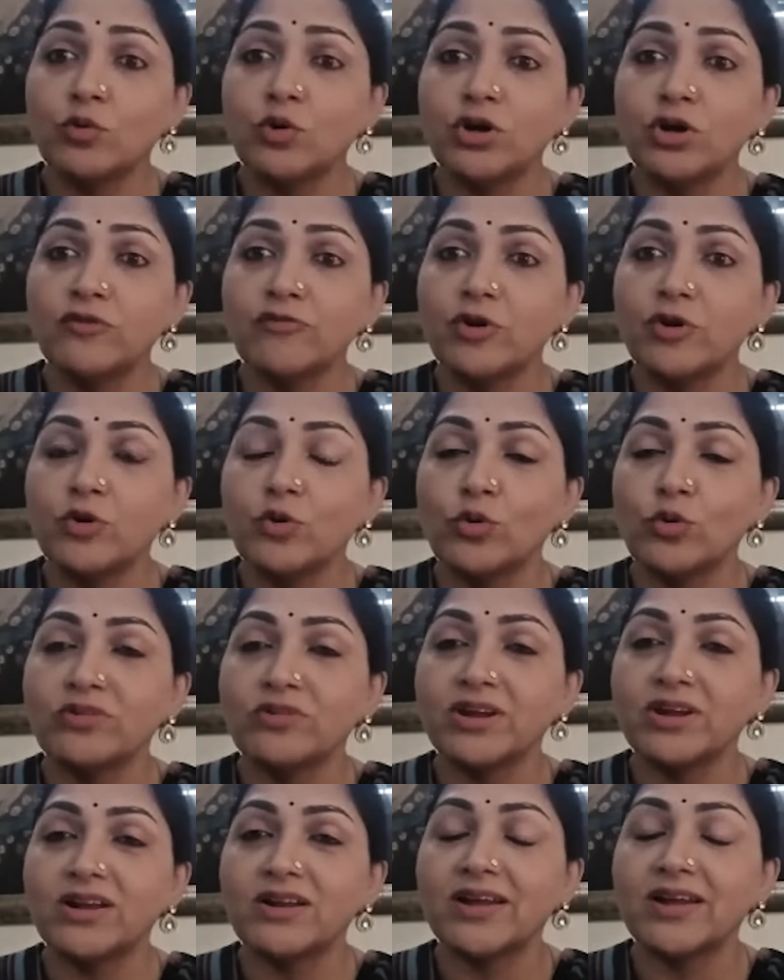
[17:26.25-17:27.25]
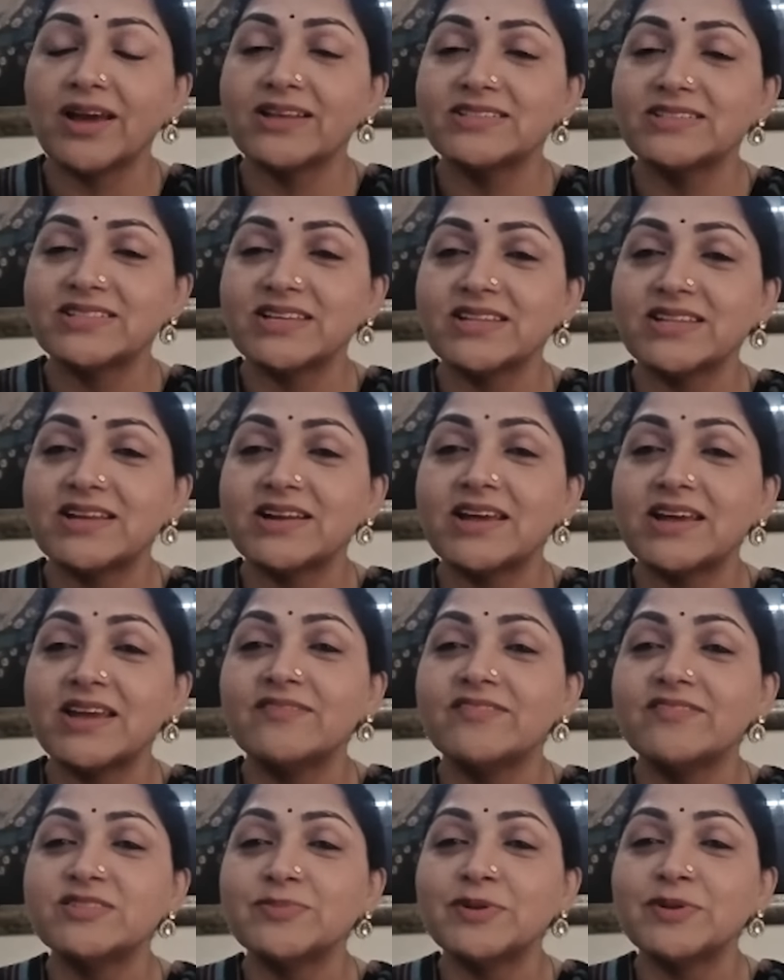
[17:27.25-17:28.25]
won't even know. There are
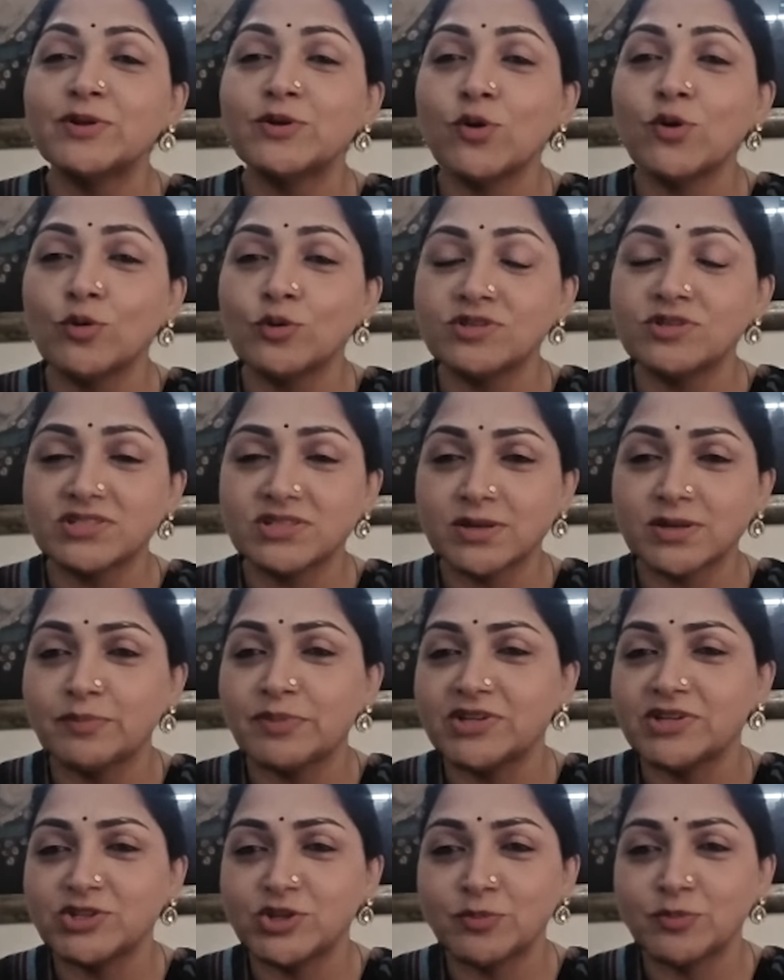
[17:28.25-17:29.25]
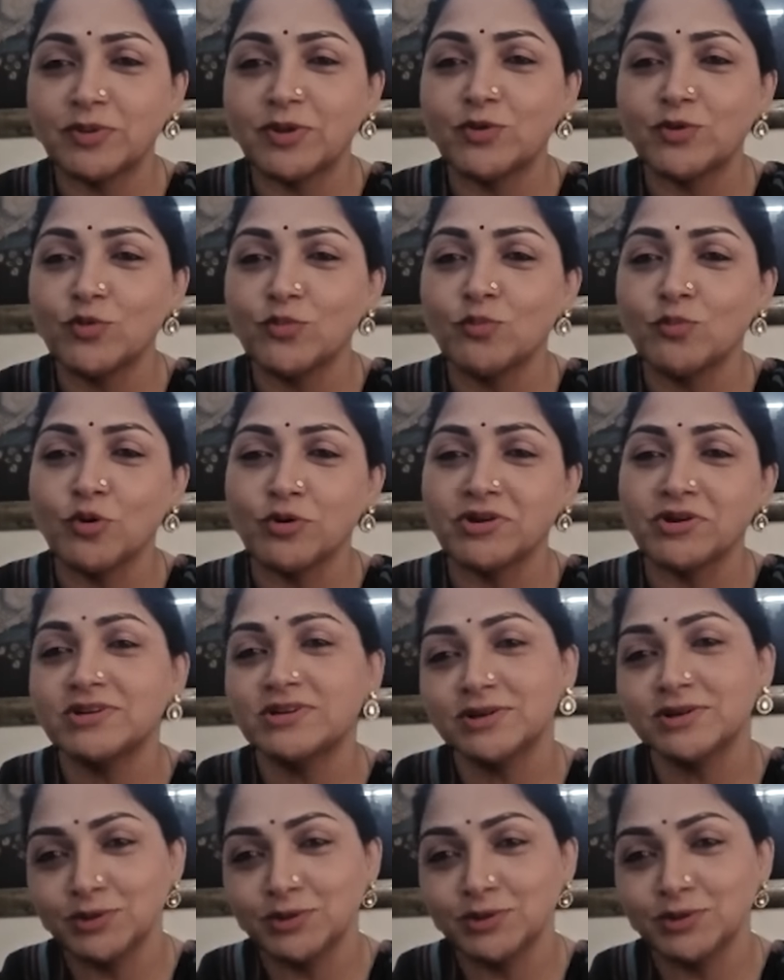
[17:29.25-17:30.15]
invisible ghosts in BJP who monitor